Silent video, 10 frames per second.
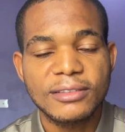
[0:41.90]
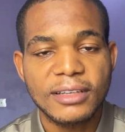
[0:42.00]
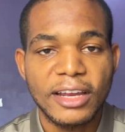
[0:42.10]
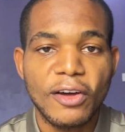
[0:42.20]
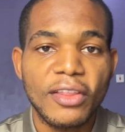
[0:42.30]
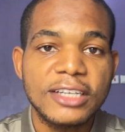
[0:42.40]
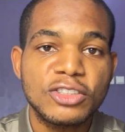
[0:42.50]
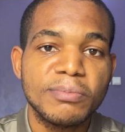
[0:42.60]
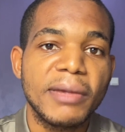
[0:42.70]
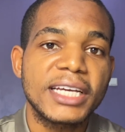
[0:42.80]
in order
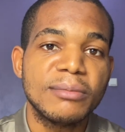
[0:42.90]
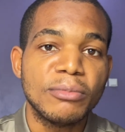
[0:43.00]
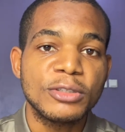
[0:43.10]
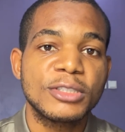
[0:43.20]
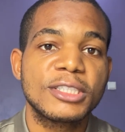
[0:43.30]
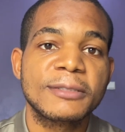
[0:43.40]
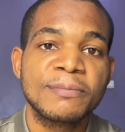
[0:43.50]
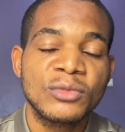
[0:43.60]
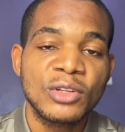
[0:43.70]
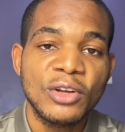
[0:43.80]
to make the most
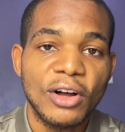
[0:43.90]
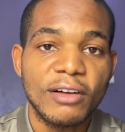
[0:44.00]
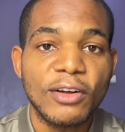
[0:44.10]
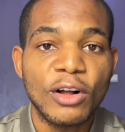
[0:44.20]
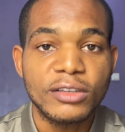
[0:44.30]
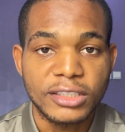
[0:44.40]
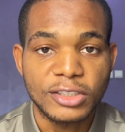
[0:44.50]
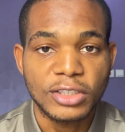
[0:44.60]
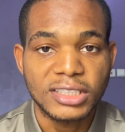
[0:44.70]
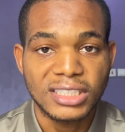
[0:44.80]
of all the
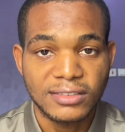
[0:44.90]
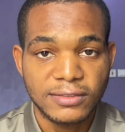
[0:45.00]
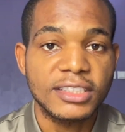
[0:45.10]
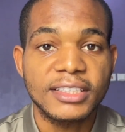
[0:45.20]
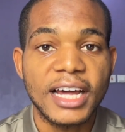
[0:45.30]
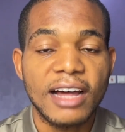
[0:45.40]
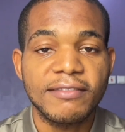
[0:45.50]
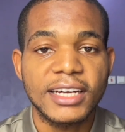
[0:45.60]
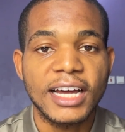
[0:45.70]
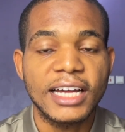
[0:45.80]
resources they have
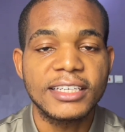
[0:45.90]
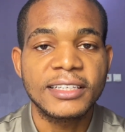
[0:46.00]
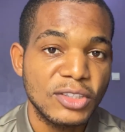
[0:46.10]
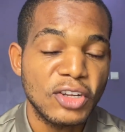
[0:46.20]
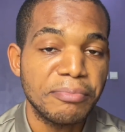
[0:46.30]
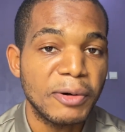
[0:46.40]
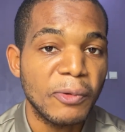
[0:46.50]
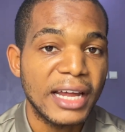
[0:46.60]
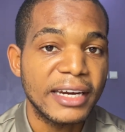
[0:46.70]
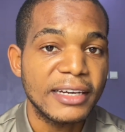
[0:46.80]
at hand. Number
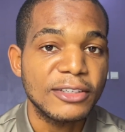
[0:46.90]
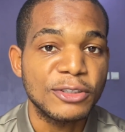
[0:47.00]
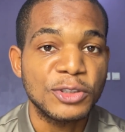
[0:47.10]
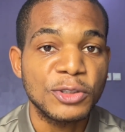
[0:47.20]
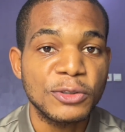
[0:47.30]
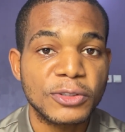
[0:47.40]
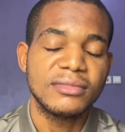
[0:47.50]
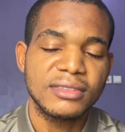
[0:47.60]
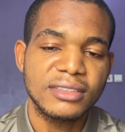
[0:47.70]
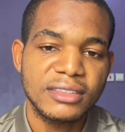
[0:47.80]
one, you should
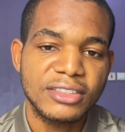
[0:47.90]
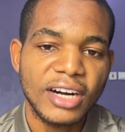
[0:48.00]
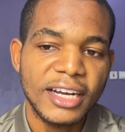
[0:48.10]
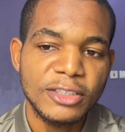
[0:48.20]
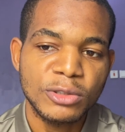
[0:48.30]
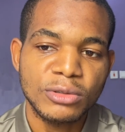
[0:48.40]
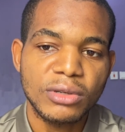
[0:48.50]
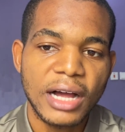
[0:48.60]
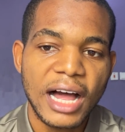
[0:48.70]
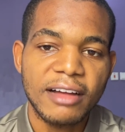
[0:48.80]
try to
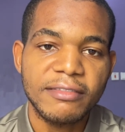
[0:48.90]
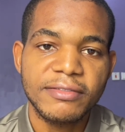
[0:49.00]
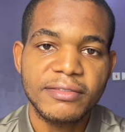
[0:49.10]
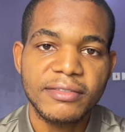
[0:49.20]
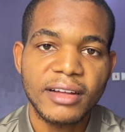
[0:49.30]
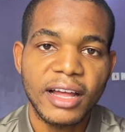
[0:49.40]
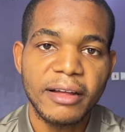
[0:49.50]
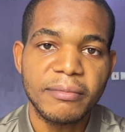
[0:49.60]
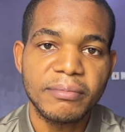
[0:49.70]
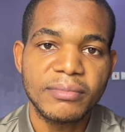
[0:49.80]
have
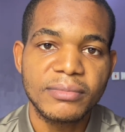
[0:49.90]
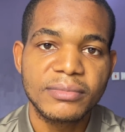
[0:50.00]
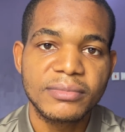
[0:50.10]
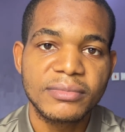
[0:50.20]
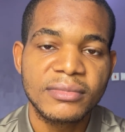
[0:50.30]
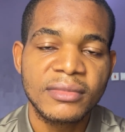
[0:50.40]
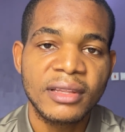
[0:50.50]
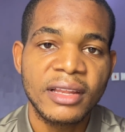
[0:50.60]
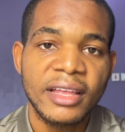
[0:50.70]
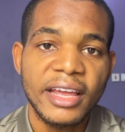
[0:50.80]
a
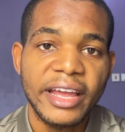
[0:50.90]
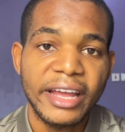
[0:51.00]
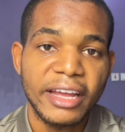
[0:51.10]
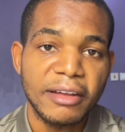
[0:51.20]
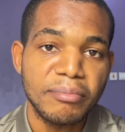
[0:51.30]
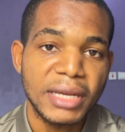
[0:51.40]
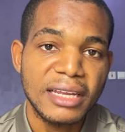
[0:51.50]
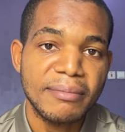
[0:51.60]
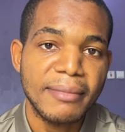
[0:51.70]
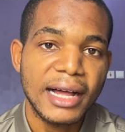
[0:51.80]

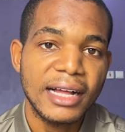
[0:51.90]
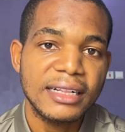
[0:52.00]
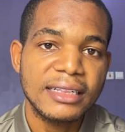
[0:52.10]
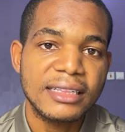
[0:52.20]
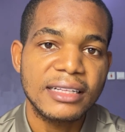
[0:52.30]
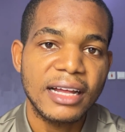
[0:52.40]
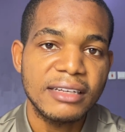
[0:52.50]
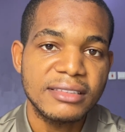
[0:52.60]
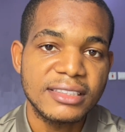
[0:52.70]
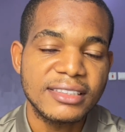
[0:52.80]
minimal
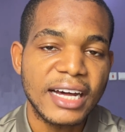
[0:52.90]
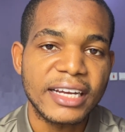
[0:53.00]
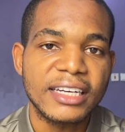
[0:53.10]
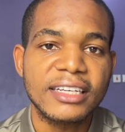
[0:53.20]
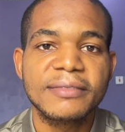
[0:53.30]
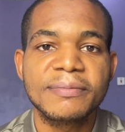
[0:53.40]
design,